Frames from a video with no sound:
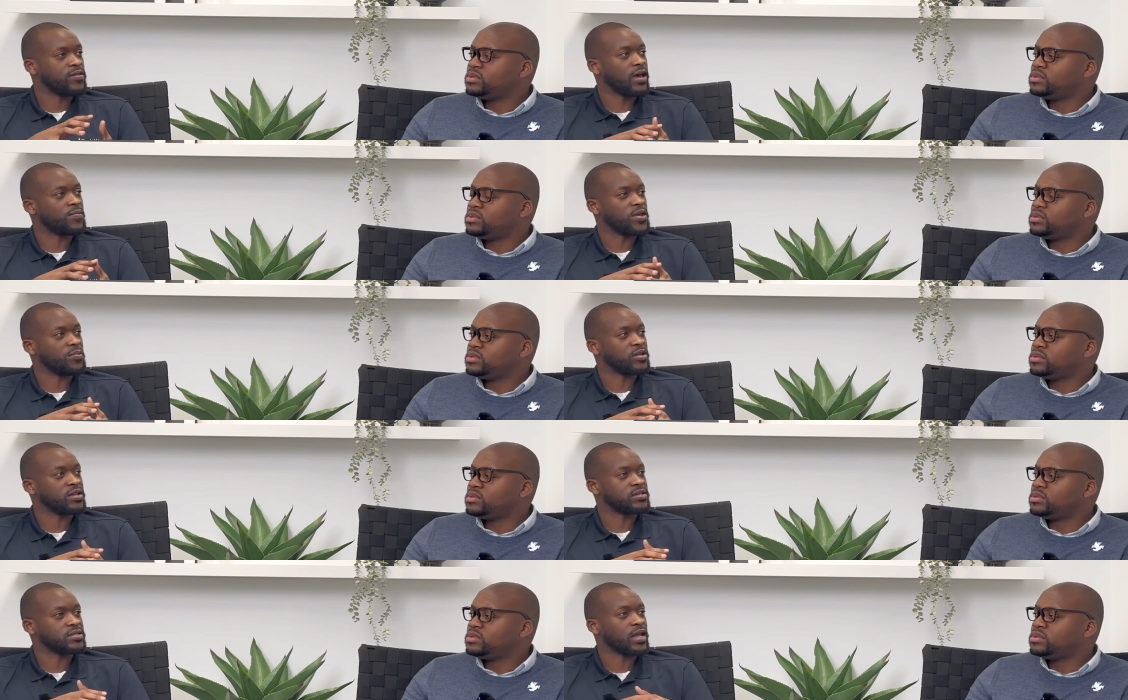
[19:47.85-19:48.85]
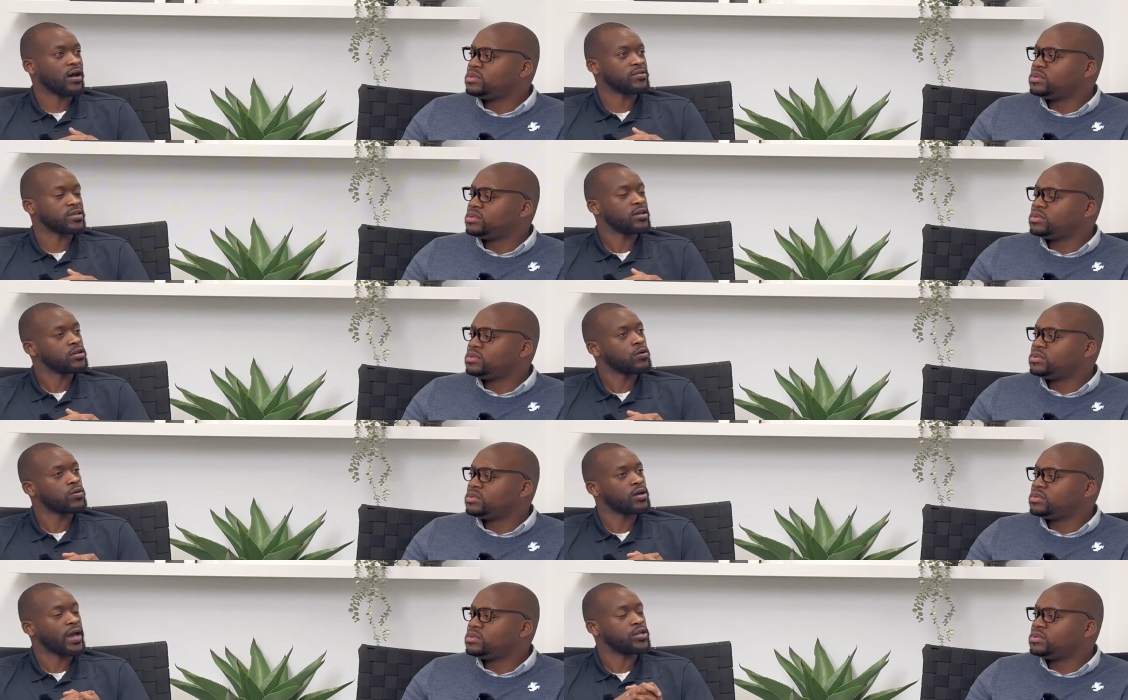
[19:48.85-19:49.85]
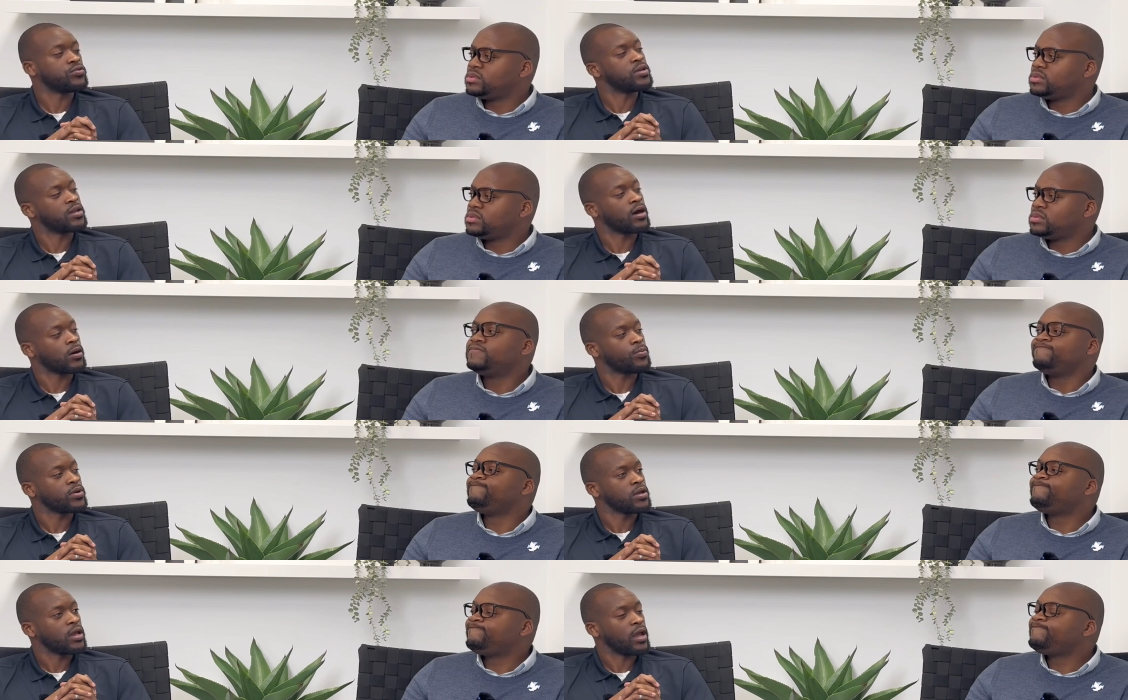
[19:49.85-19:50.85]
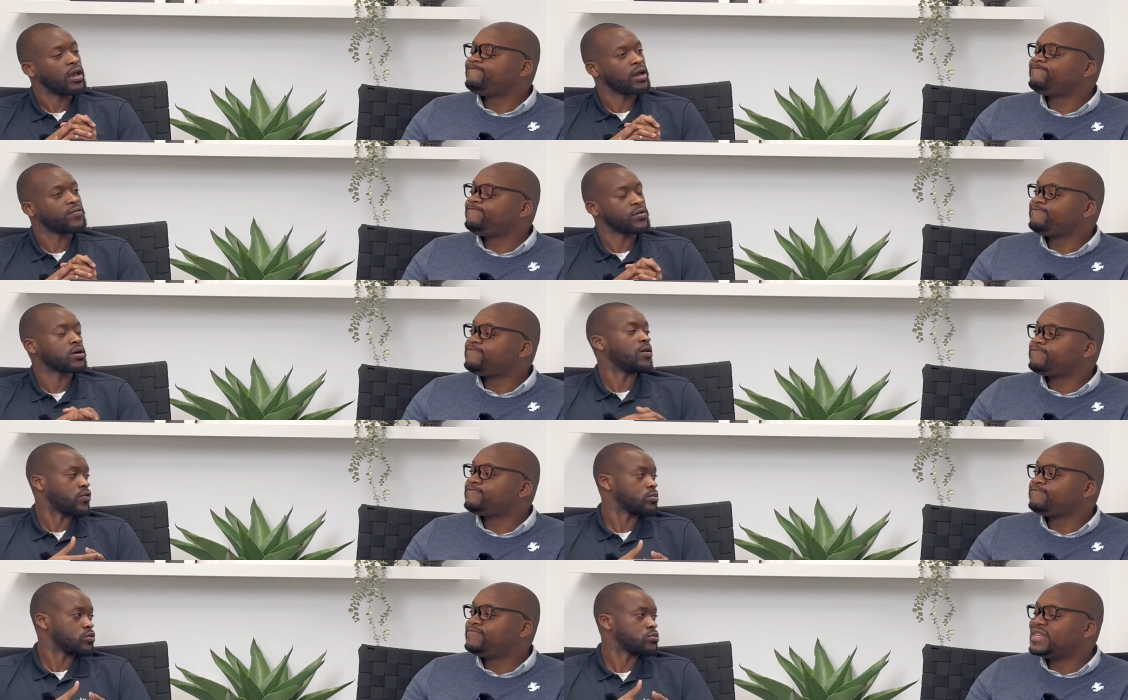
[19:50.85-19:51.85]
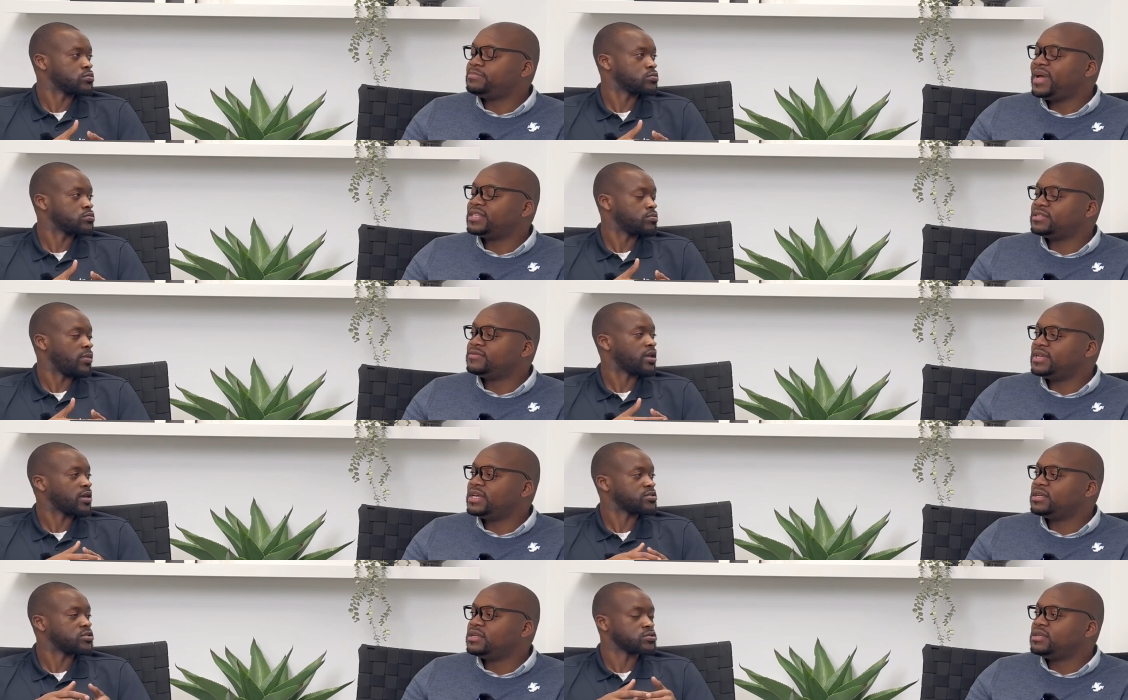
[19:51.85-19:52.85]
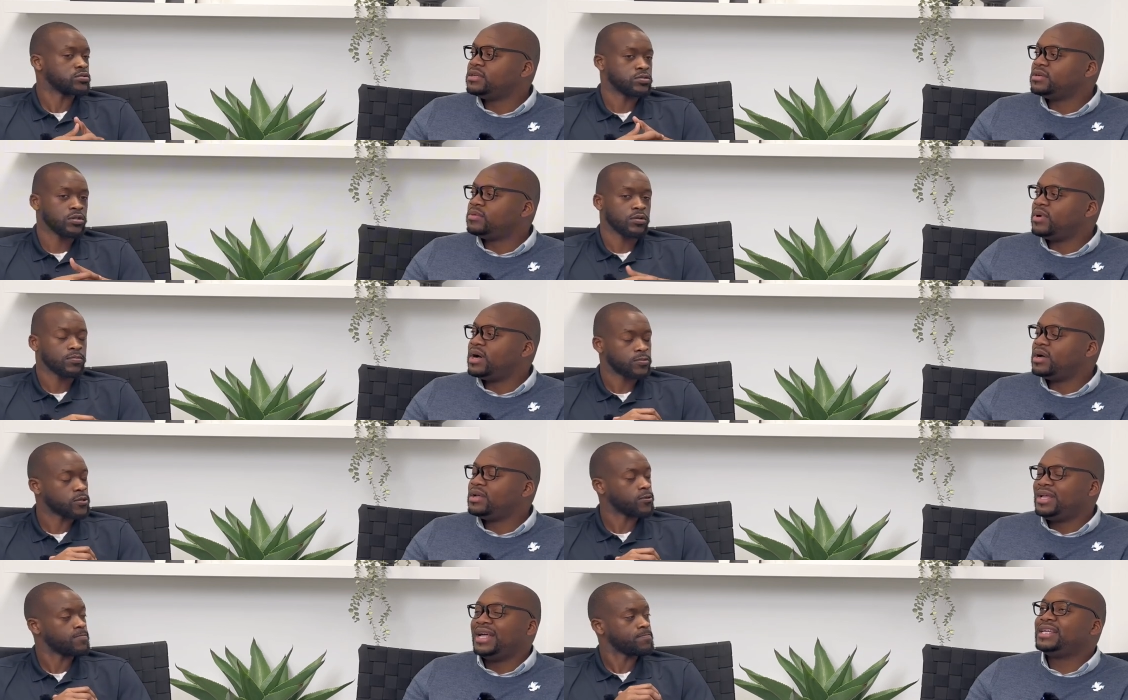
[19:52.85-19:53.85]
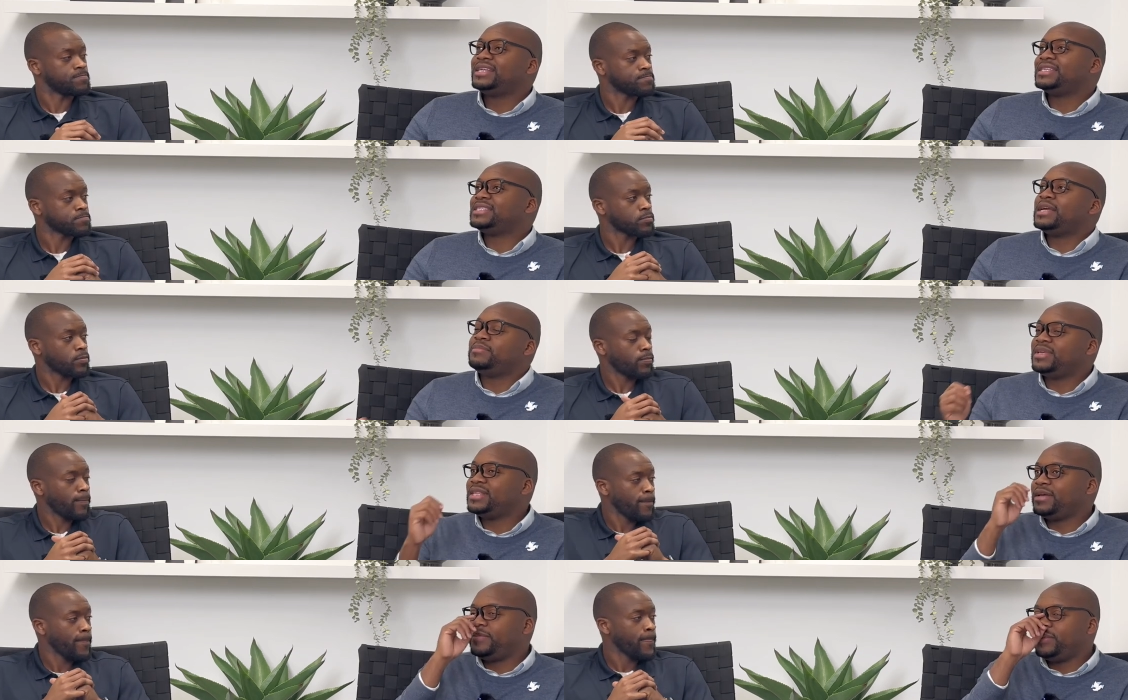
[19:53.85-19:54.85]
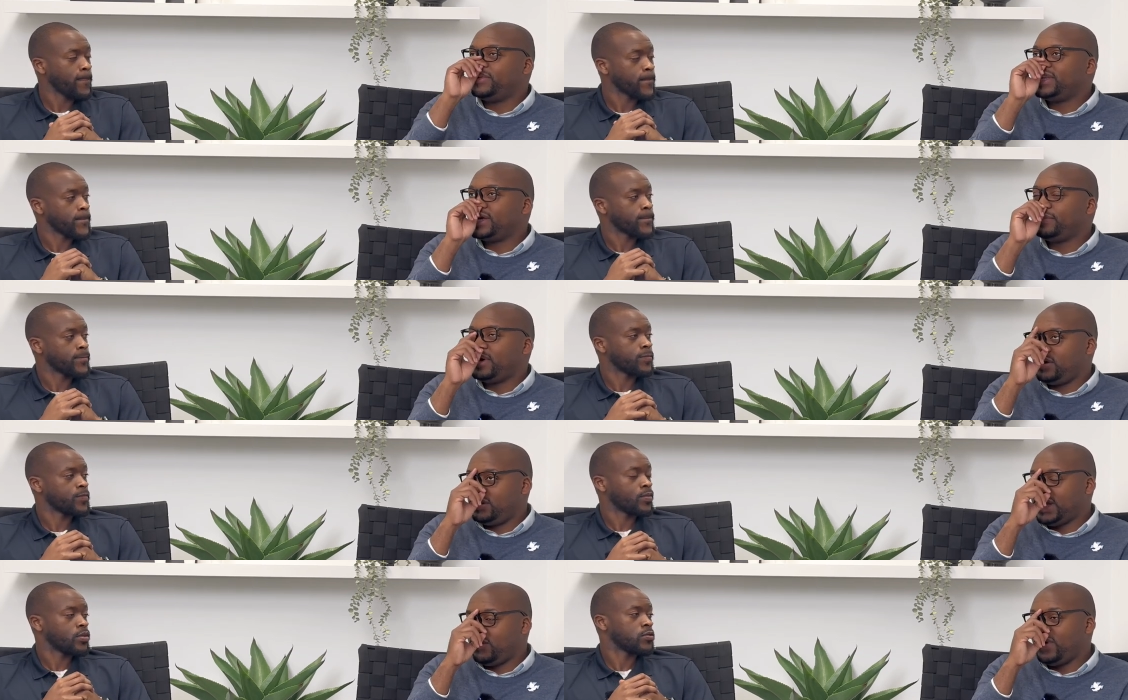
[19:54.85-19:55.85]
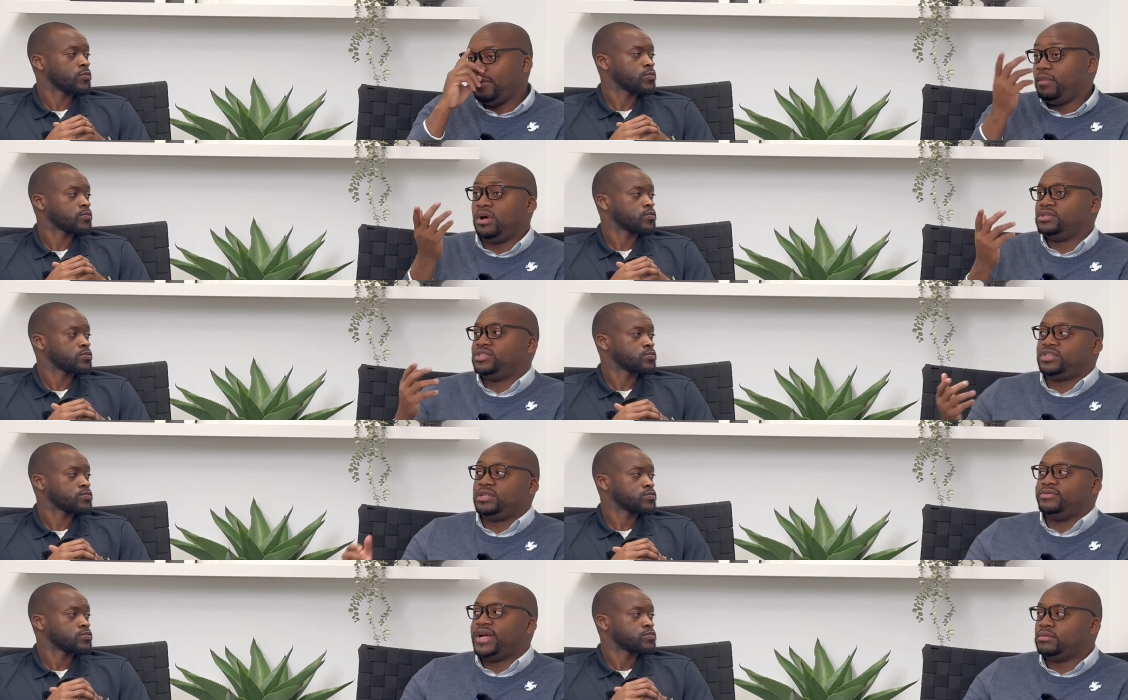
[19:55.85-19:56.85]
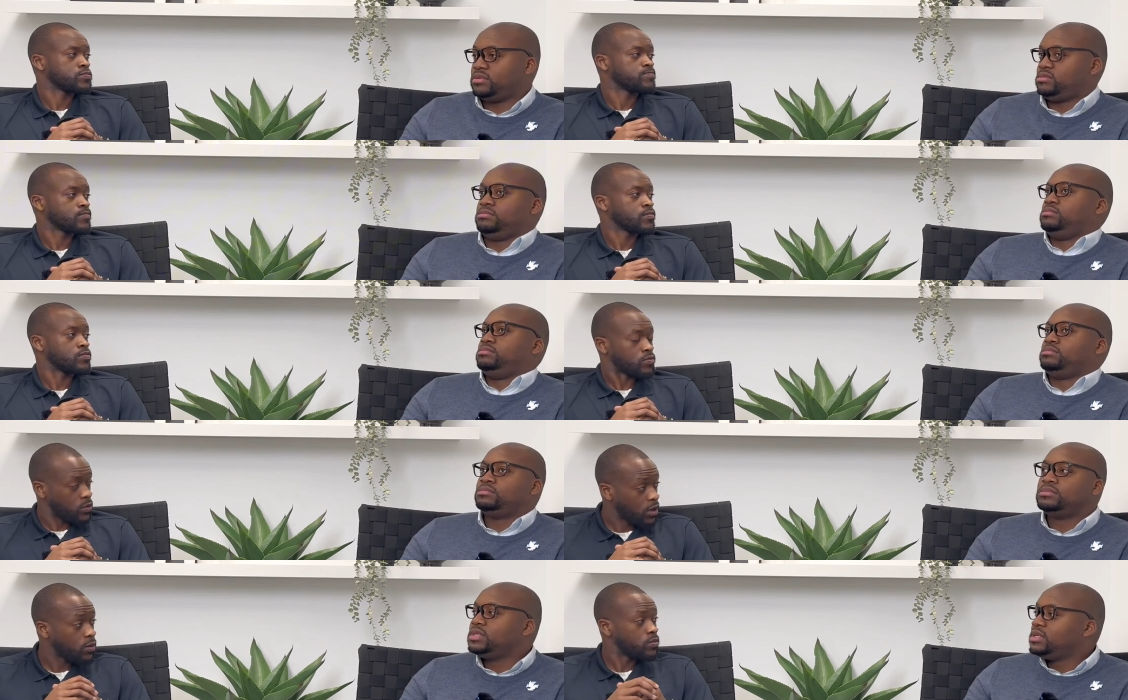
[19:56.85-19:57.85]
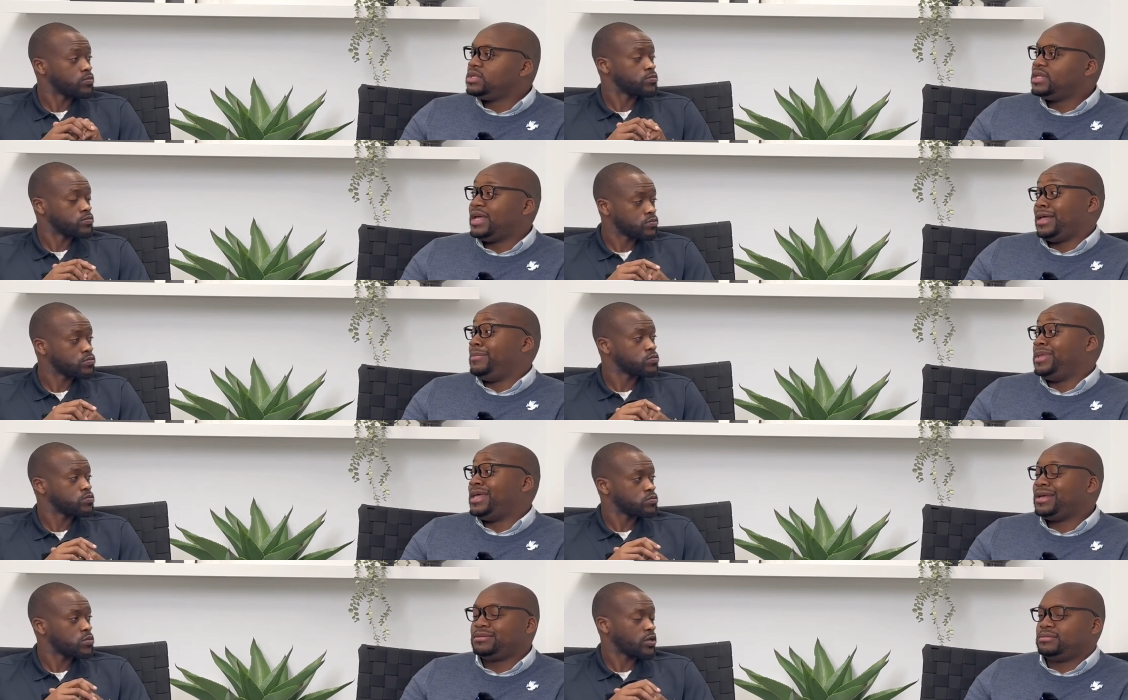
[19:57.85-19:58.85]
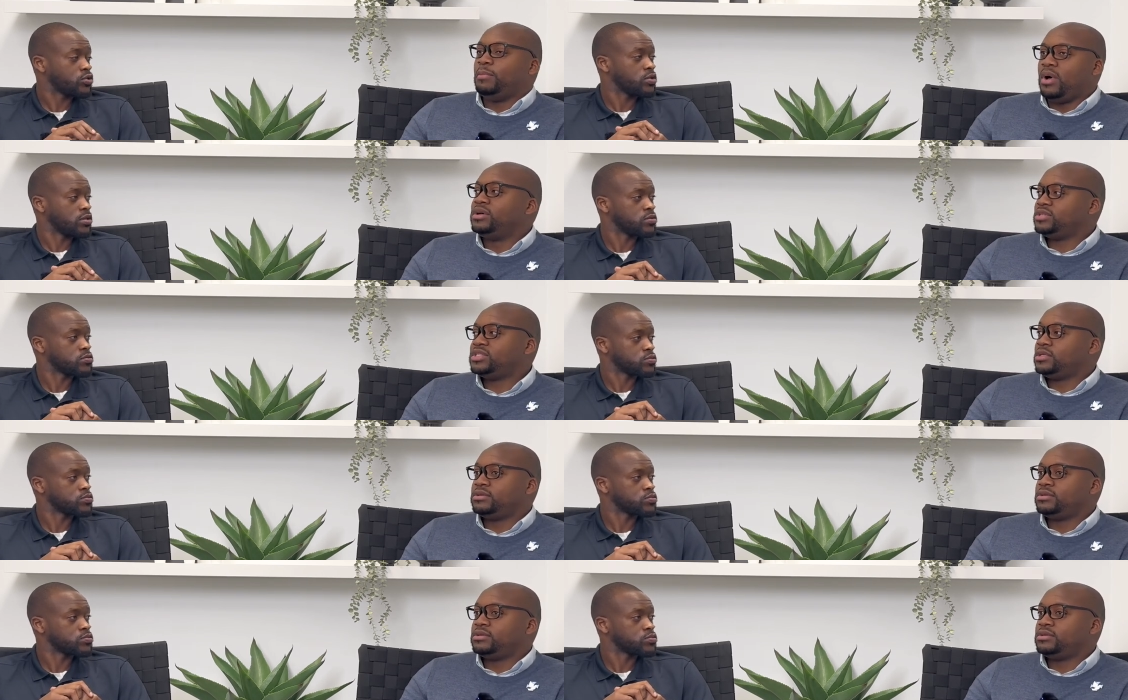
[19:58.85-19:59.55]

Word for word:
Speaker 1: them the ability to now say, you know what? I do need help. And I feel comfortable. That's massive. Making yeah. that decision. Yeah. Wow. So. I
Speaker 2: think it's the same thing that people think about, like why malls are still around. Yeah, like, I mean, like yeah, malls are still